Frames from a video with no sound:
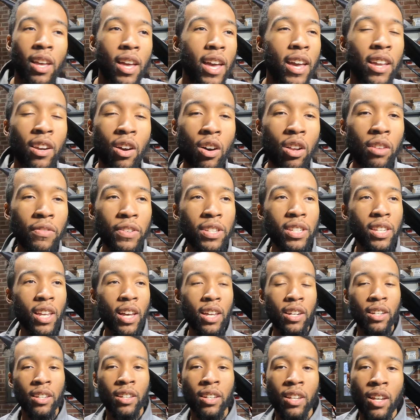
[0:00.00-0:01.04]
And all of a
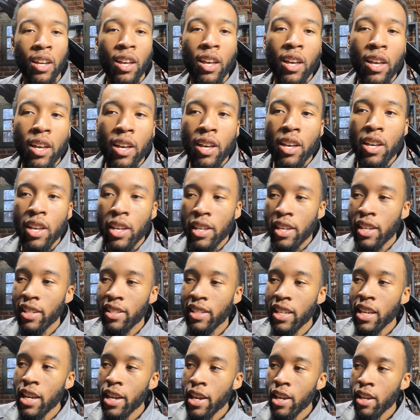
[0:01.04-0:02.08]
sudden, you
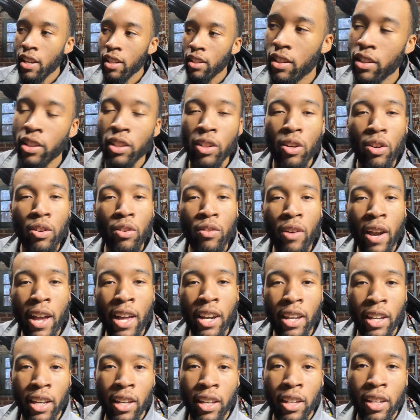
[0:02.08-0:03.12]
see little old
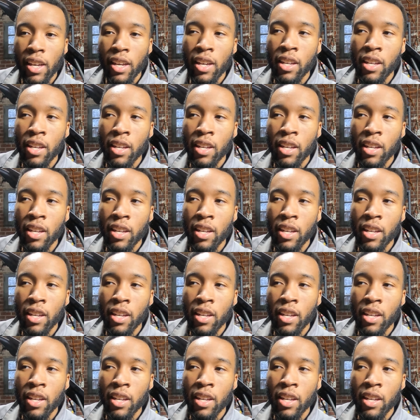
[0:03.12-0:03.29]
granny